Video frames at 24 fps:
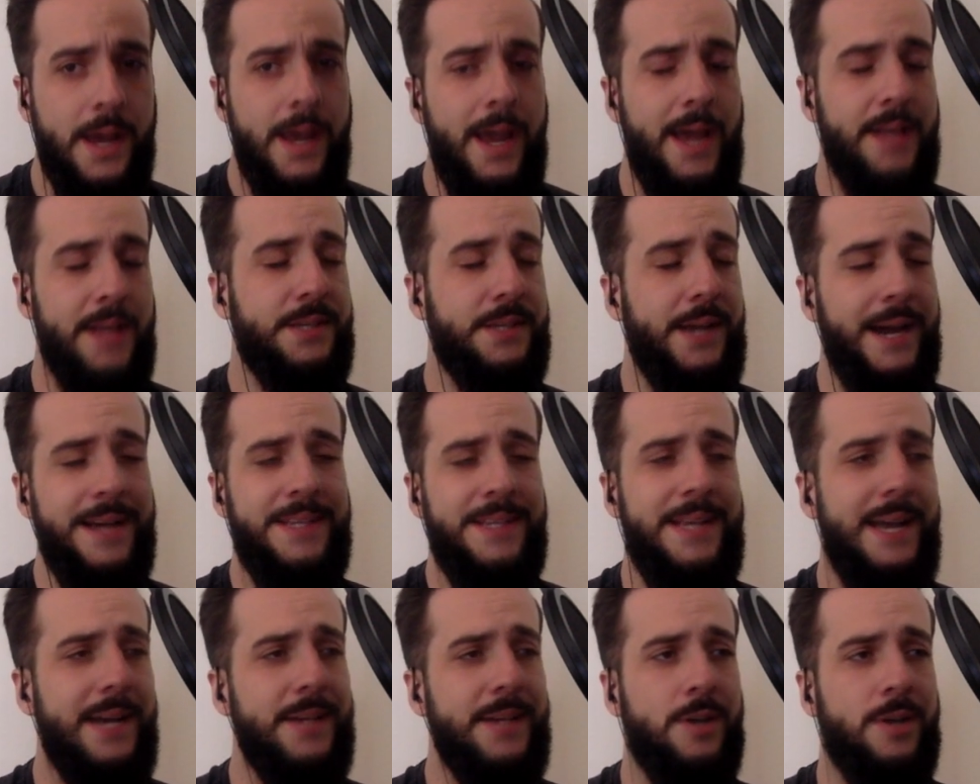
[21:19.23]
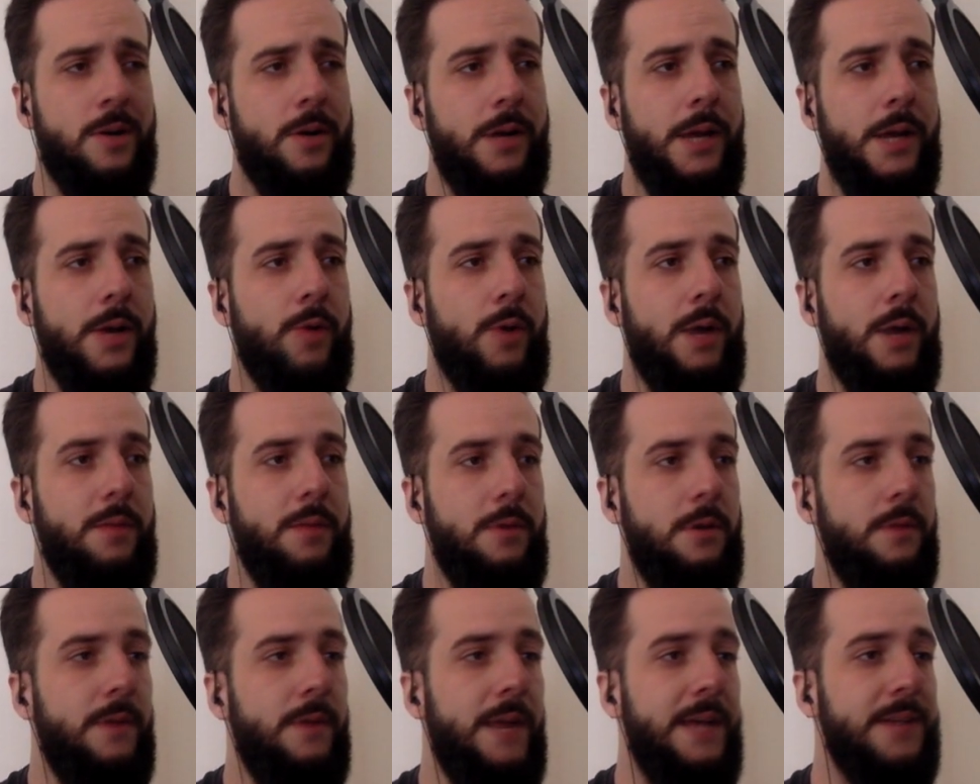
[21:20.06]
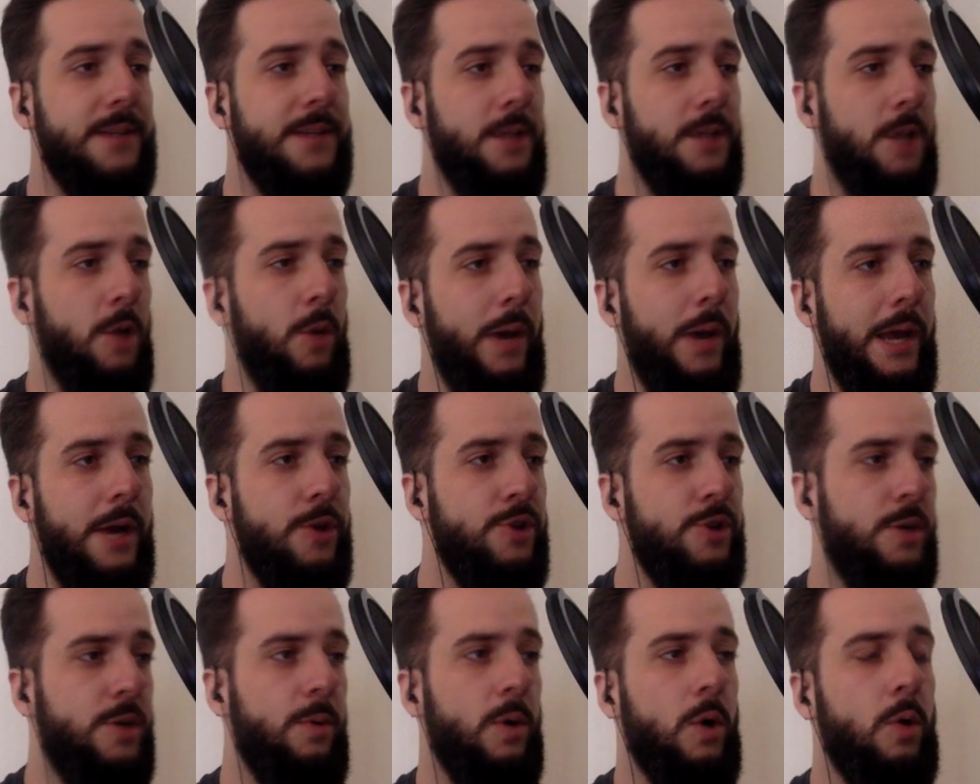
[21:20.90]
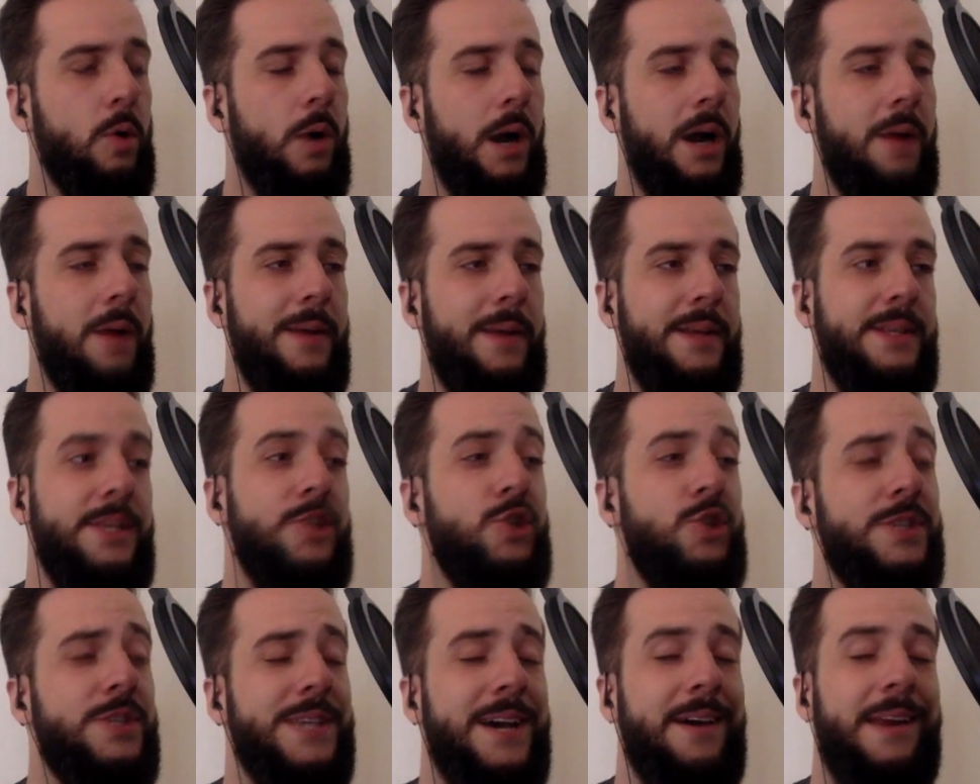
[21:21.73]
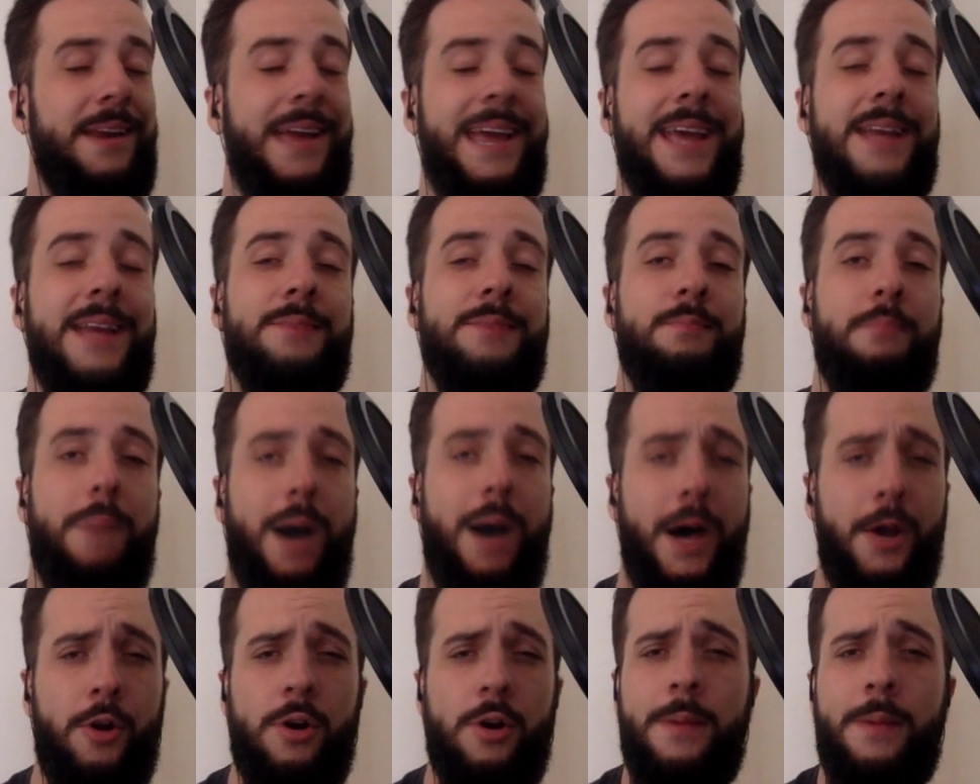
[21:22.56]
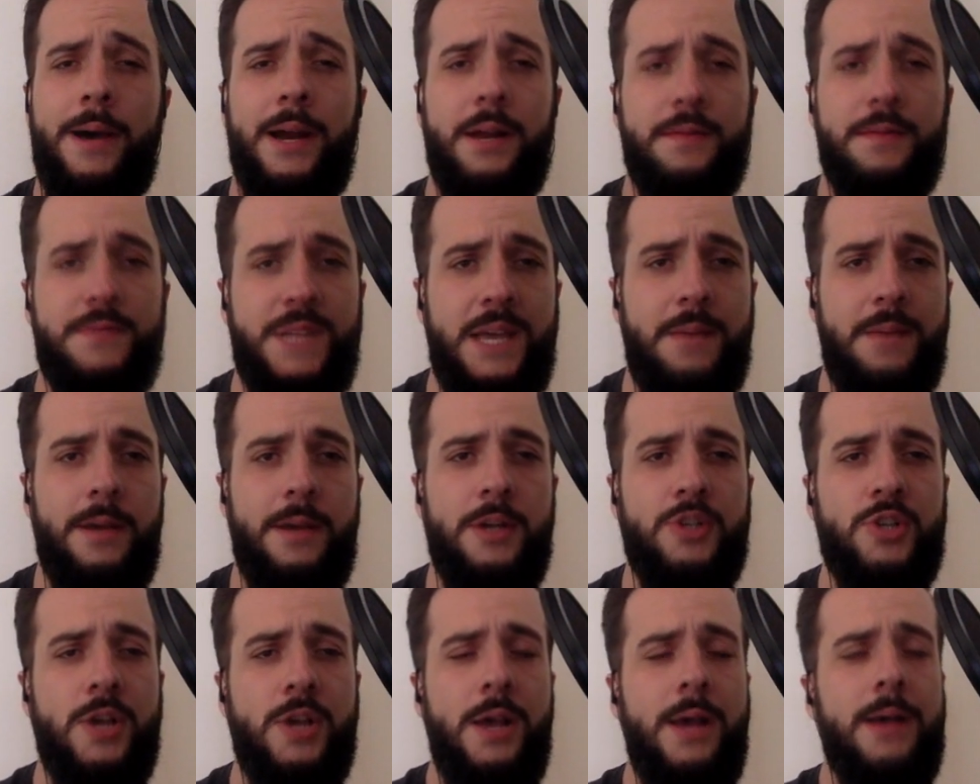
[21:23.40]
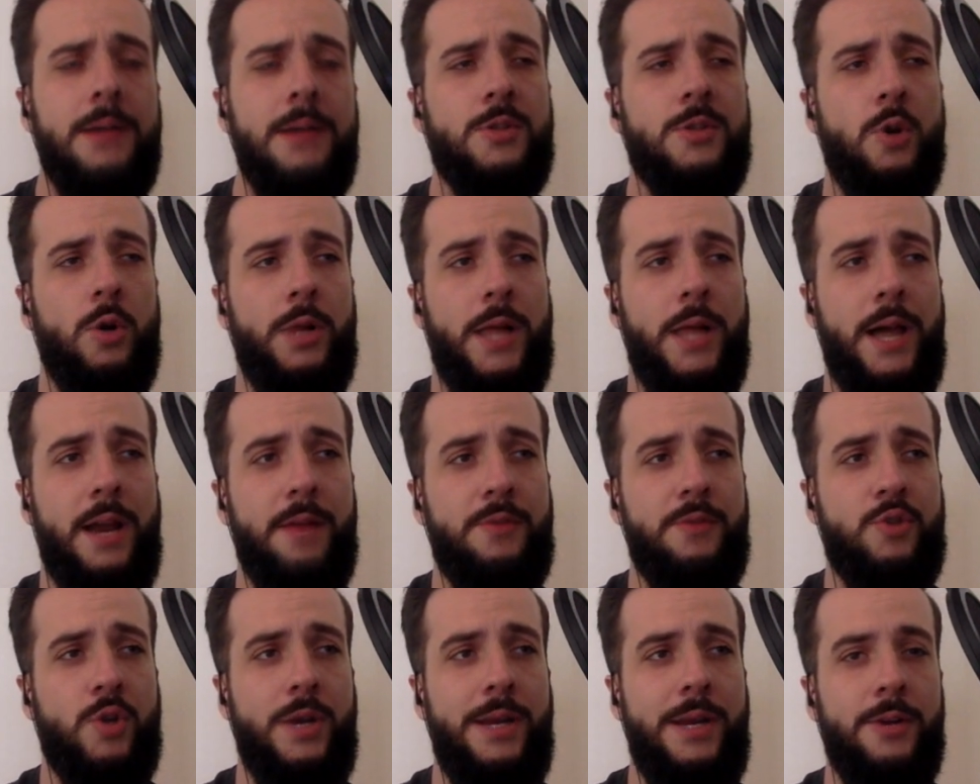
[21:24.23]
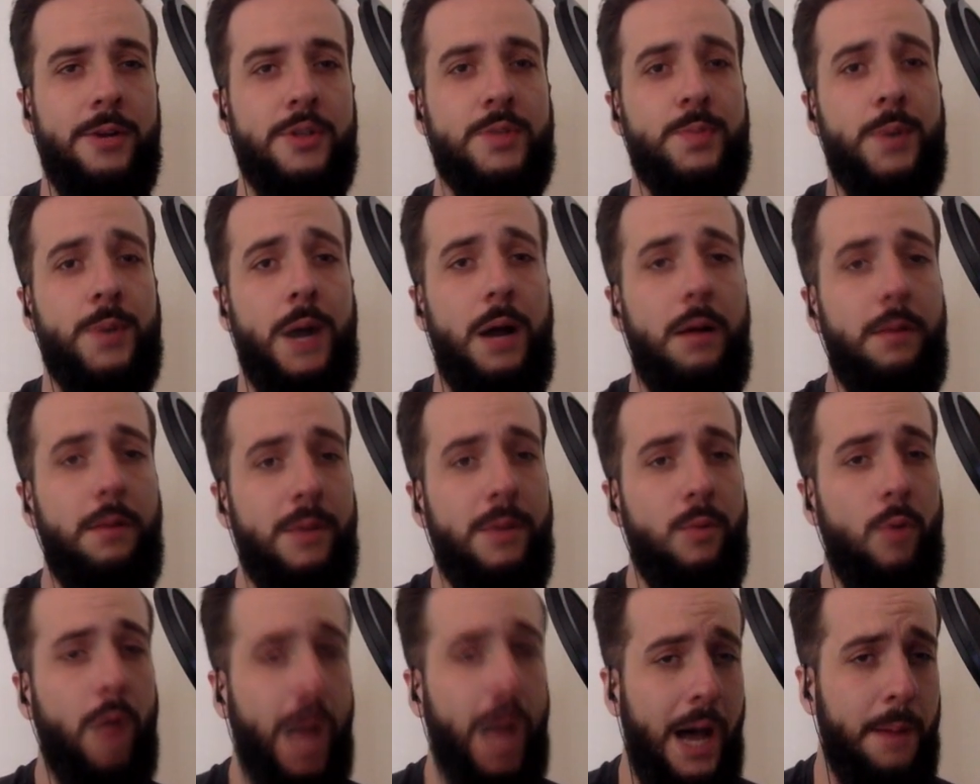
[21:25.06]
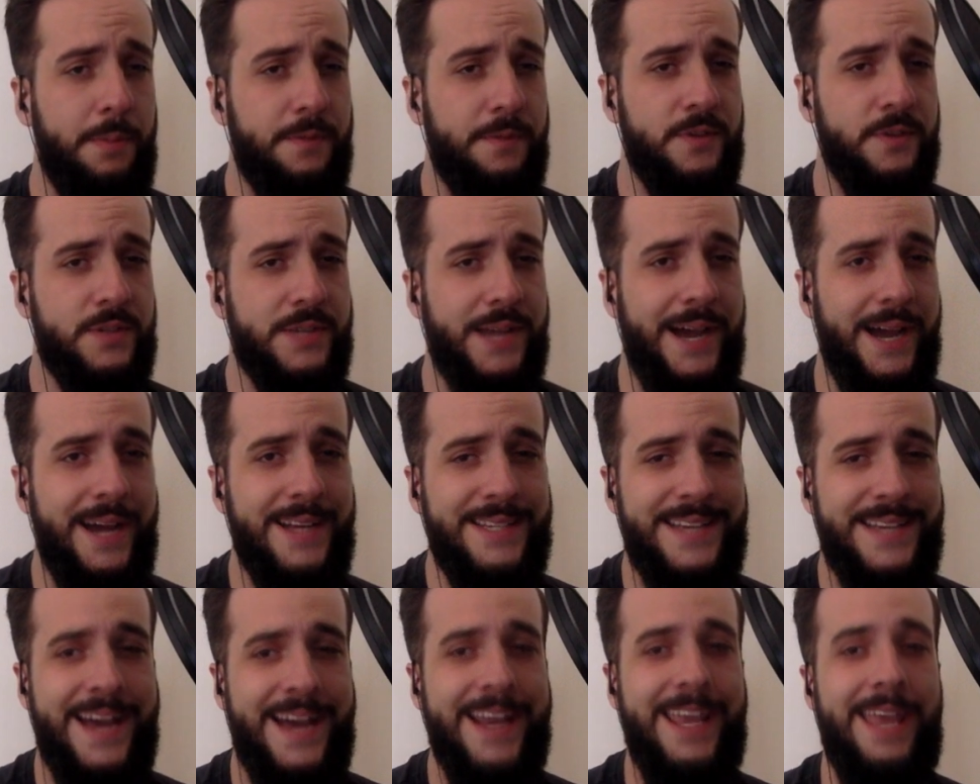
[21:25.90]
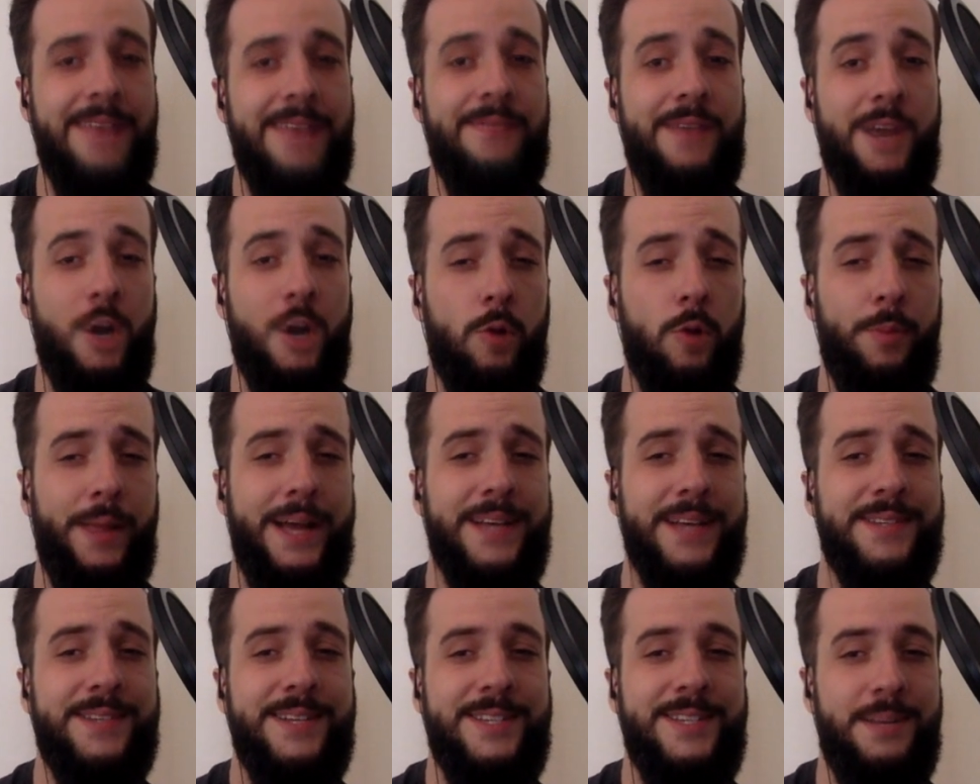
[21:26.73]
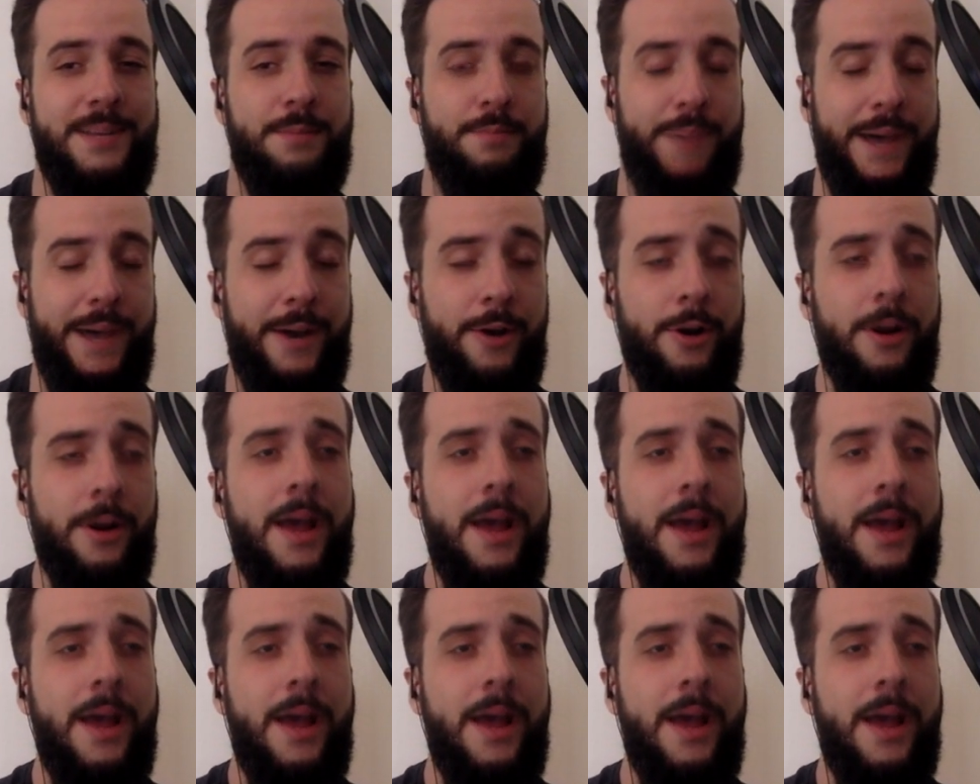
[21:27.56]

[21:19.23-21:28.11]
And Sky Attack is already a great move. It has a low energy requirement, dishes out a moderate amount of damage, so a lot of trainers probably will opt for Sky Attack if Aeroblast isn't better,